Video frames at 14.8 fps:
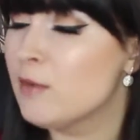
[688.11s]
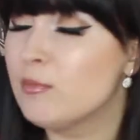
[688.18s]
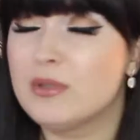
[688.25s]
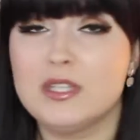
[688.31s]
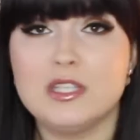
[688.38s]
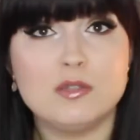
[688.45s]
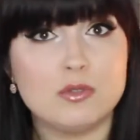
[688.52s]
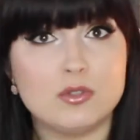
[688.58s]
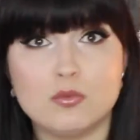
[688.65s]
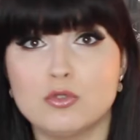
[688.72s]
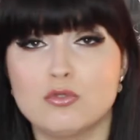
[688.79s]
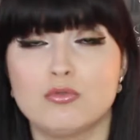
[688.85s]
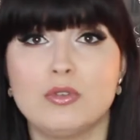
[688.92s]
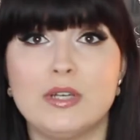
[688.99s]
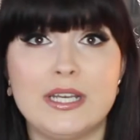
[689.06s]
But this one
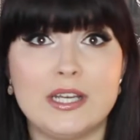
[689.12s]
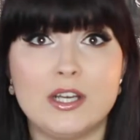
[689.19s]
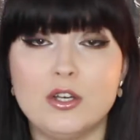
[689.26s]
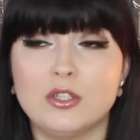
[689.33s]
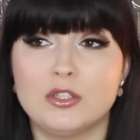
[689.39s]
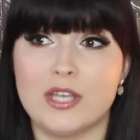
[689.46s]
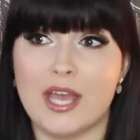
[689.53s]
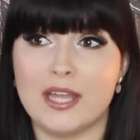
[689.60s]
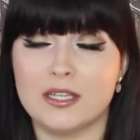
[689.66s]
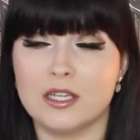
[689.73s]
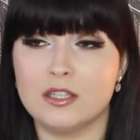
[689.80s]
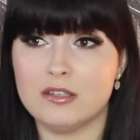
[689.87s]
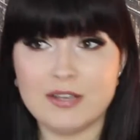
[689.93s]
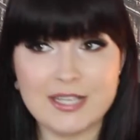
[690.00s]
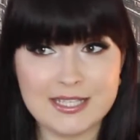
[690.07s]
was really good. And
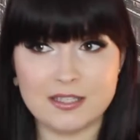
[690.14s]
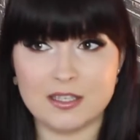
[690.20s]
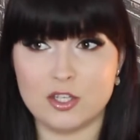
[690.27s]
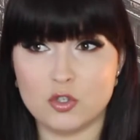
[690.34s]
the reason